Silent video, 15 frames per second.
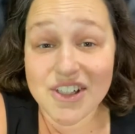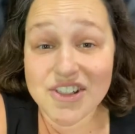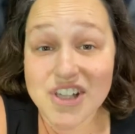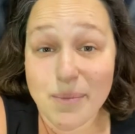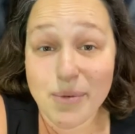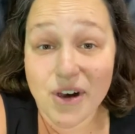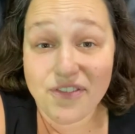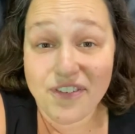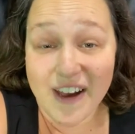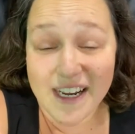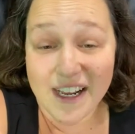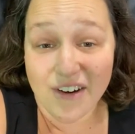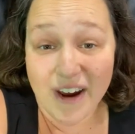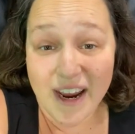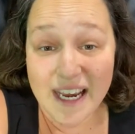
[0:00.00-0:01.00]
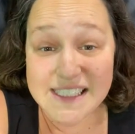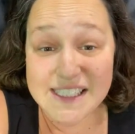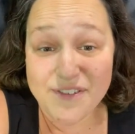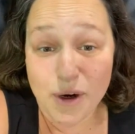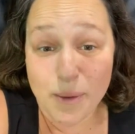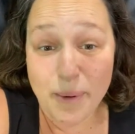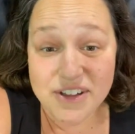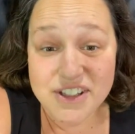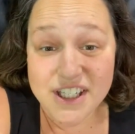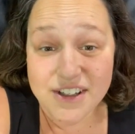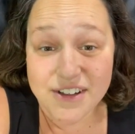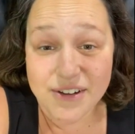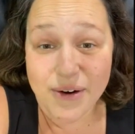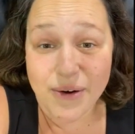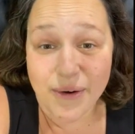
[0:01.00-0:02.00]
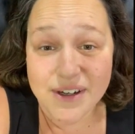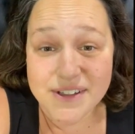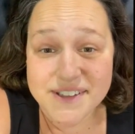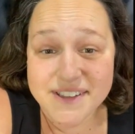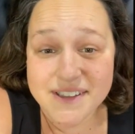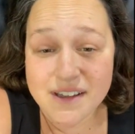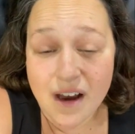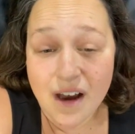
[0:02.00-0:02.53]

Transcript: trouble finding grades for a particular course,